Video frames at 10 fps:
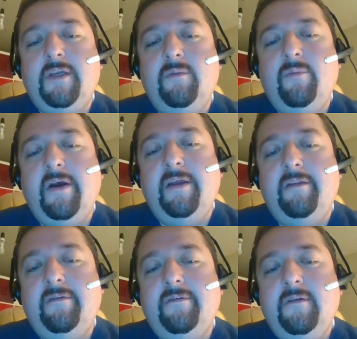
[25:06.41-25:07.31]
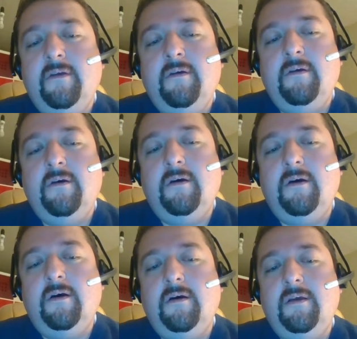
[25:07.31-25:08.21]
We can bind
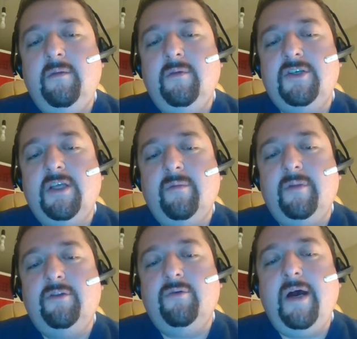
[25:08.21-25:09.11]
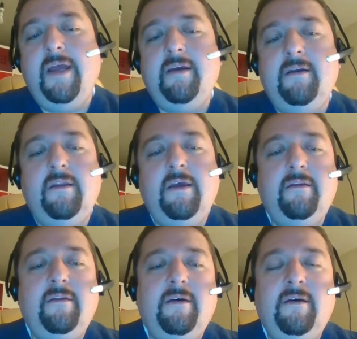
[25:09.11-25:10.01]
image element to icon
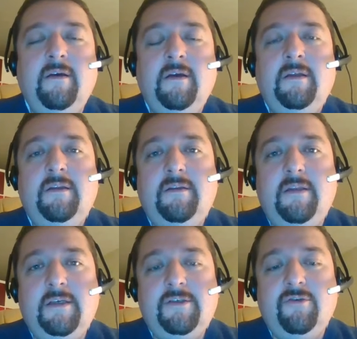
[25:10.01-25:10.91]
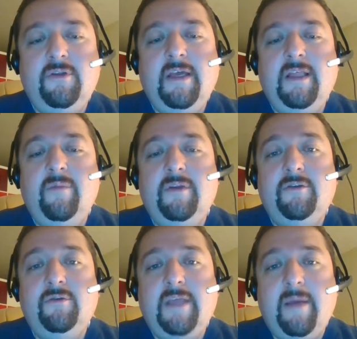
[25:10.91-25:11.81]
and textual element
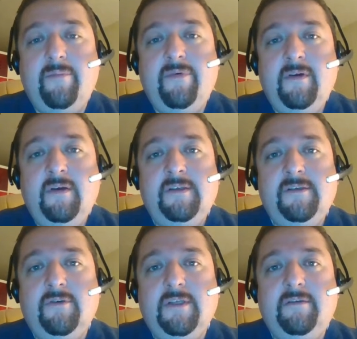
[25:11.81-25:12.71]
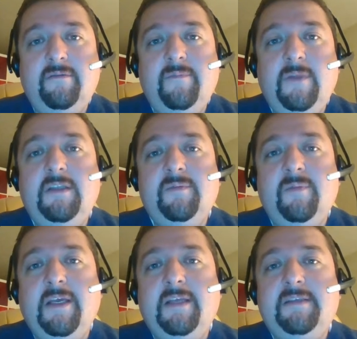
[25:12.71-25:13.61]
to temp, so that it
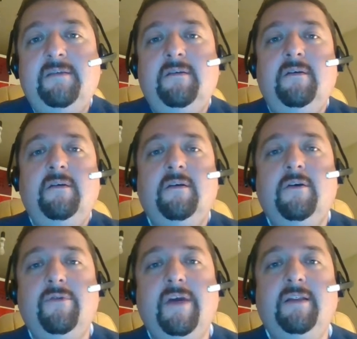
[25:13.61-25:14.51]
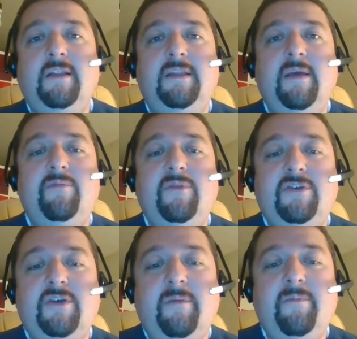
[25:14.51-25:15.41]
displays correctly
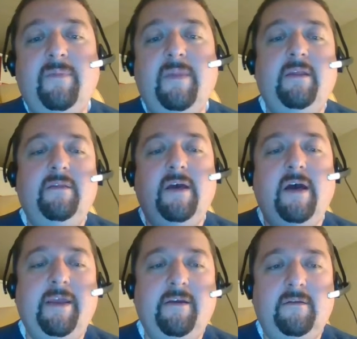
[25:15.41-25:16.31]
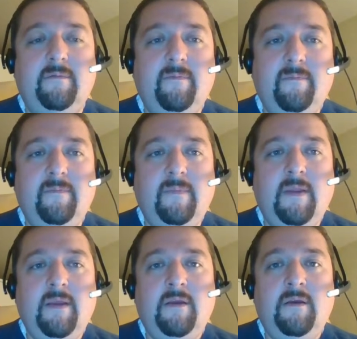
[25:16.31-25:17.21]
temperature and the icon.
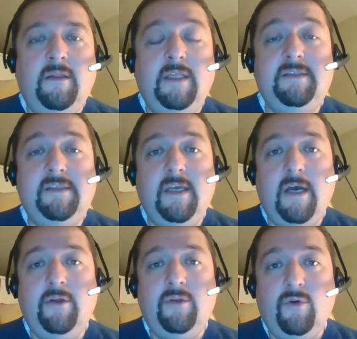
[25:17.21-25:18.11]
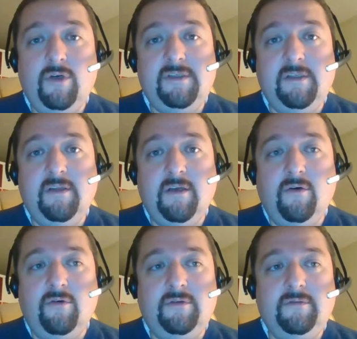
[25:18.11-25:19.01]
Let's see how it works in the
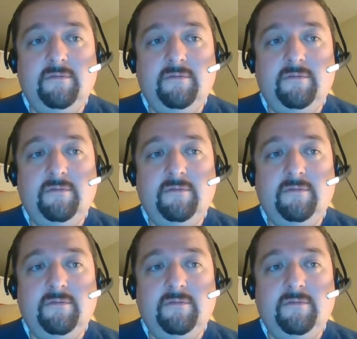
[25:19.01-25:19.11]
code.